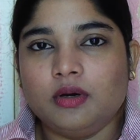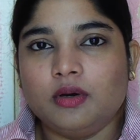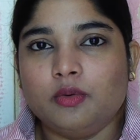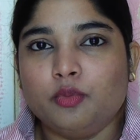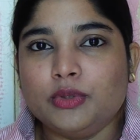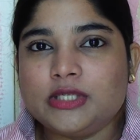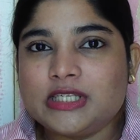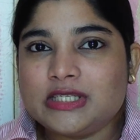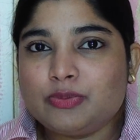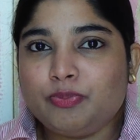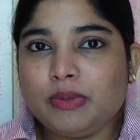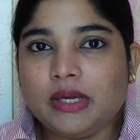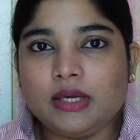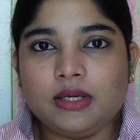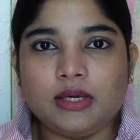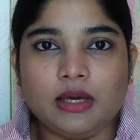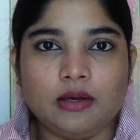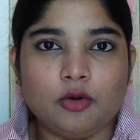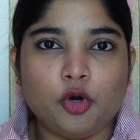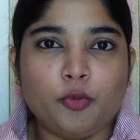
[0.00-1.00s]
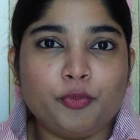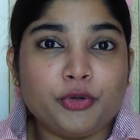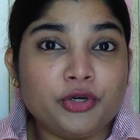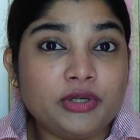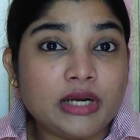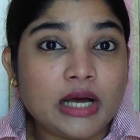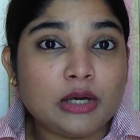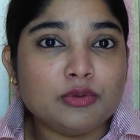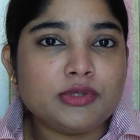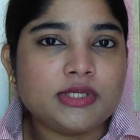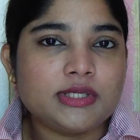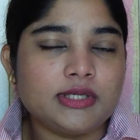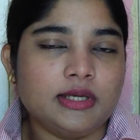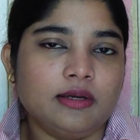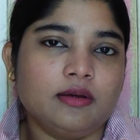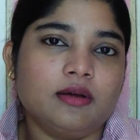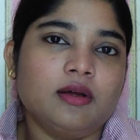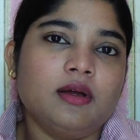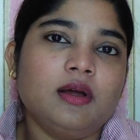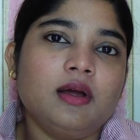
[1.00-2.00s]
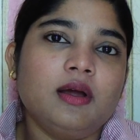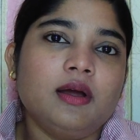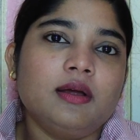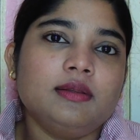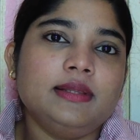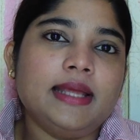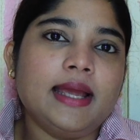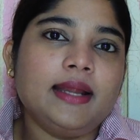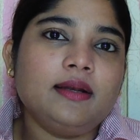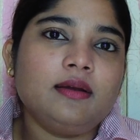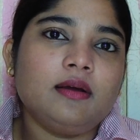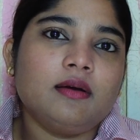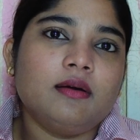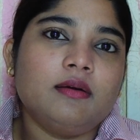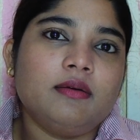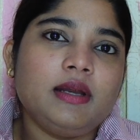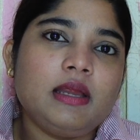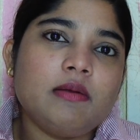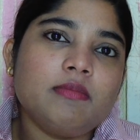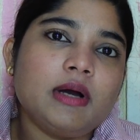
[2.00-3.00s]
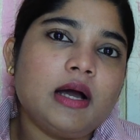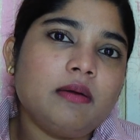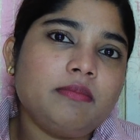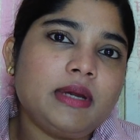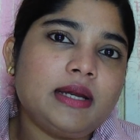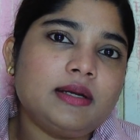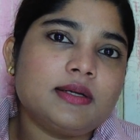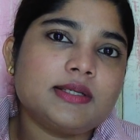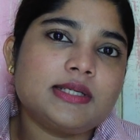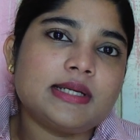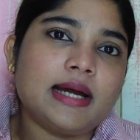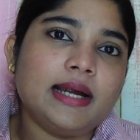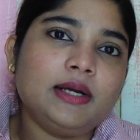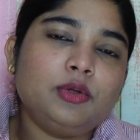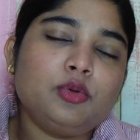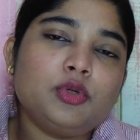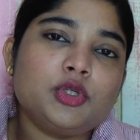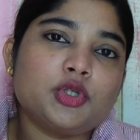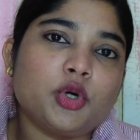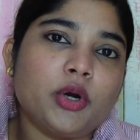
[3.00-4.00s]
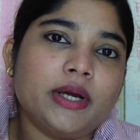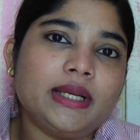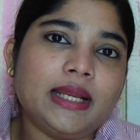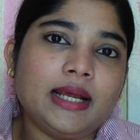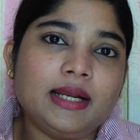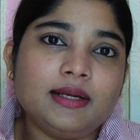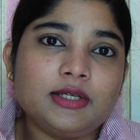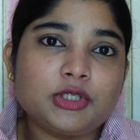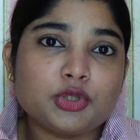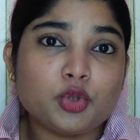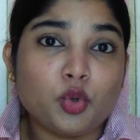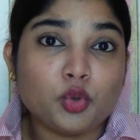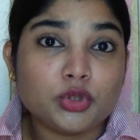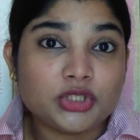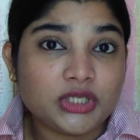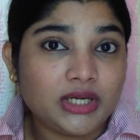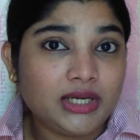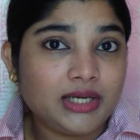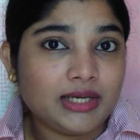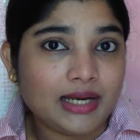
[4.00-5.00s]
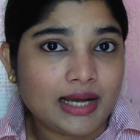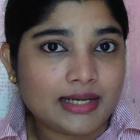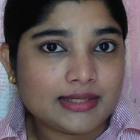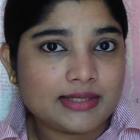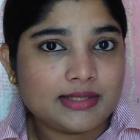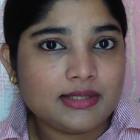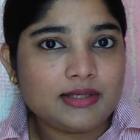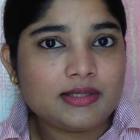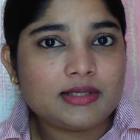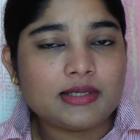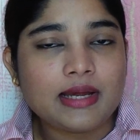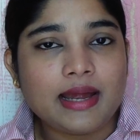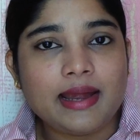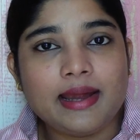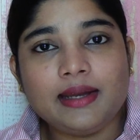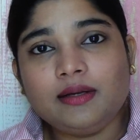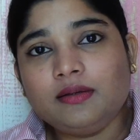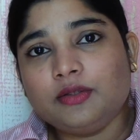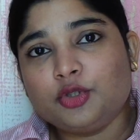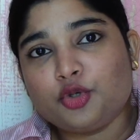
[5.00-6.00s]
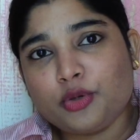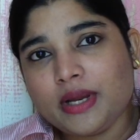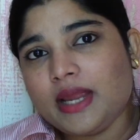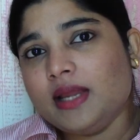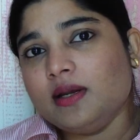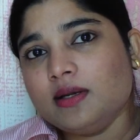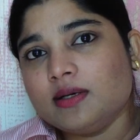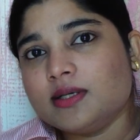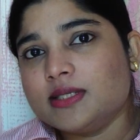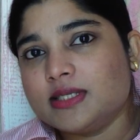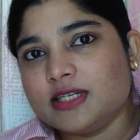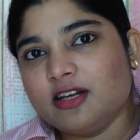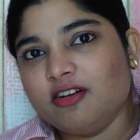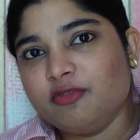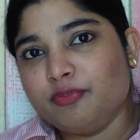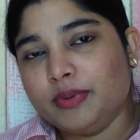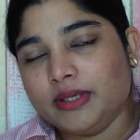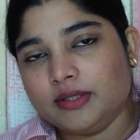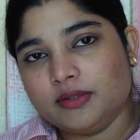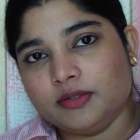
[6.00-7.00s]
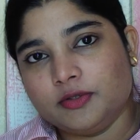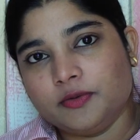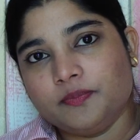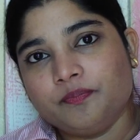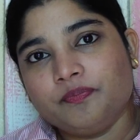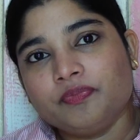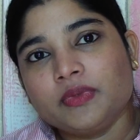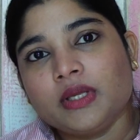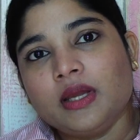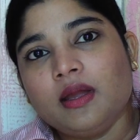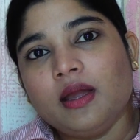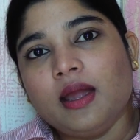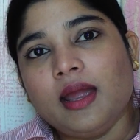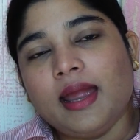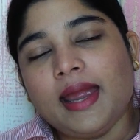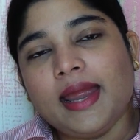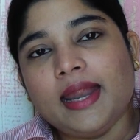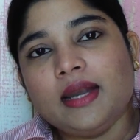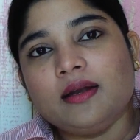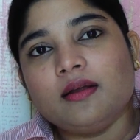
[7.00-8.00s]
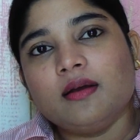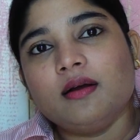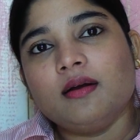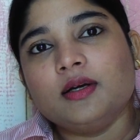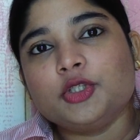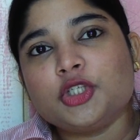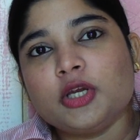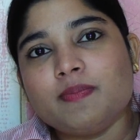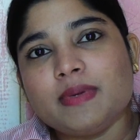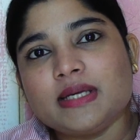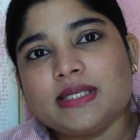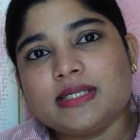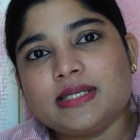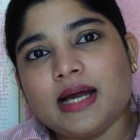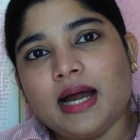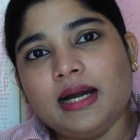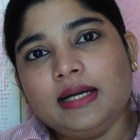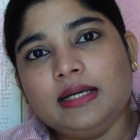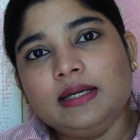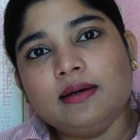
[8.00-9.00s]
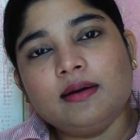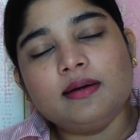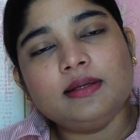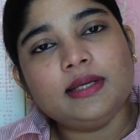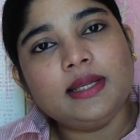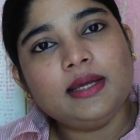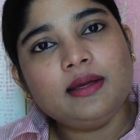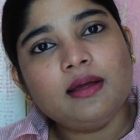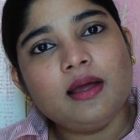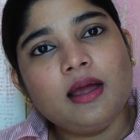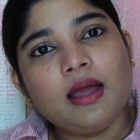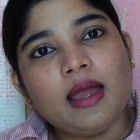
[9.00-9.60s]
with speaking or pronouncing. Then Reema may decide to join English coaching classes and train herself better. And she may start learning